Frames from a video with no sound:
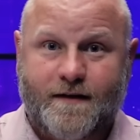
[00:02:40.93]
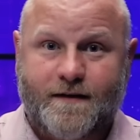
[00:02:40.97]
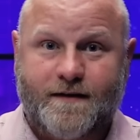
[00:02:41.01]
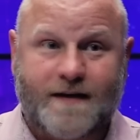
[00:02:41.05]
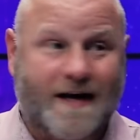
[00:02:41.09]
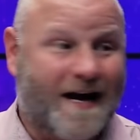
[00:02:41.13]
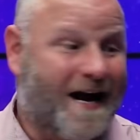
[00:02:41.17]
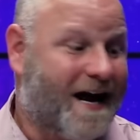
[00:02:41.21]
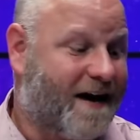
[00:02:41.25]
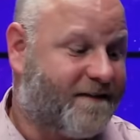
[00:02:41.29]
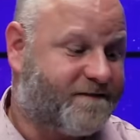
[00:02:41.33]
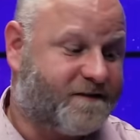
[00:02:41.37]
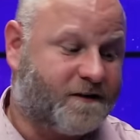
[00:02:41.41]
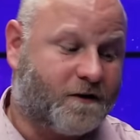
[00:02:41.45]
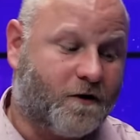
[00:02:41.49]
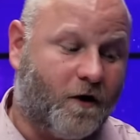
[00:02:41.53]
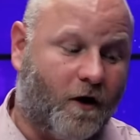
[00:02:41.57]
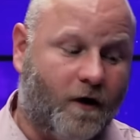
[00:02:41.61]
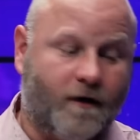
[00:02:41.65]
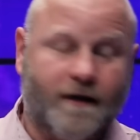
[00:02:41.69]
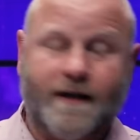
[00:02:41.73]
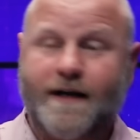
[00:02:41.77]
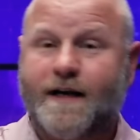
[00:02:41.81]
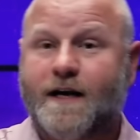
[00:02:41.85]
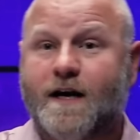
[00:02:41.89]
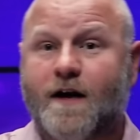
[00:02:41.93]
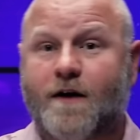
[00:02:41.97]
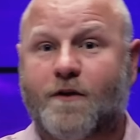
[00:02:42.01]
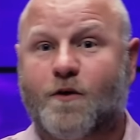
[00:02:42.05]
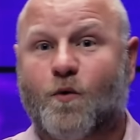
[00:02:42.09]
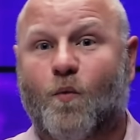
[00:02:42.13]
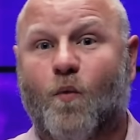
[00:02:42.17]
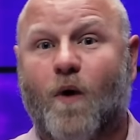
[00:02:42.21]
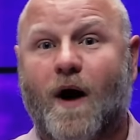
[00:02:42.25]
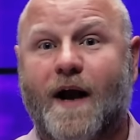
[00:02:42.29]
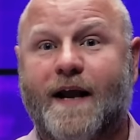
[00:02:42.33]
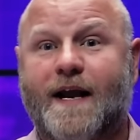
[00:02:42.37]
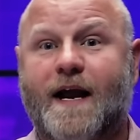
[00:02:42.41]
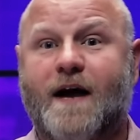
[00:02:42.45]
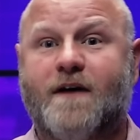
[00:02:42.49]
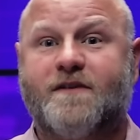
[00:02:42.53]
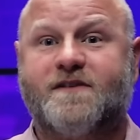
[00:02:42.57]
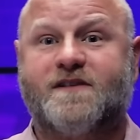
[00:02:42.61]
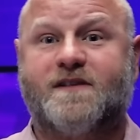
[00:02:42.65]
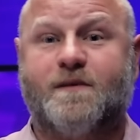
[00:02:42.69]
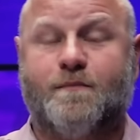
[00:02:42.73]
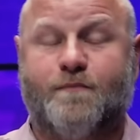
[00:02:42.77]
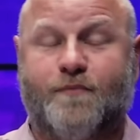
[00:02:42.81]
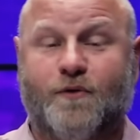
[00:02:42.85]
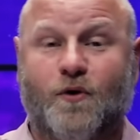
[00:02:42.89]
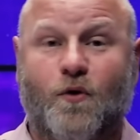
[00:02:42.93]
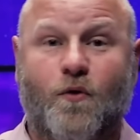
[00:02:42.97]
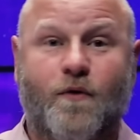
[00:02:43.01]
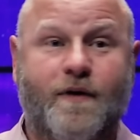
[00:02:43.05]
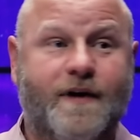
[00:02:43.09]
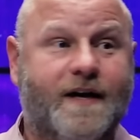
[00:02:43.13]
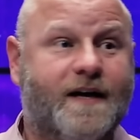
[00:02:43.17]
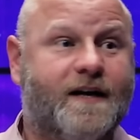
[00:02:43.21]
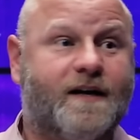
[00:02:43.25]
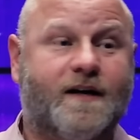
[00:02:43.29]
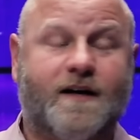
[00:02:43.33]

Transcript: They have to call any other White House employee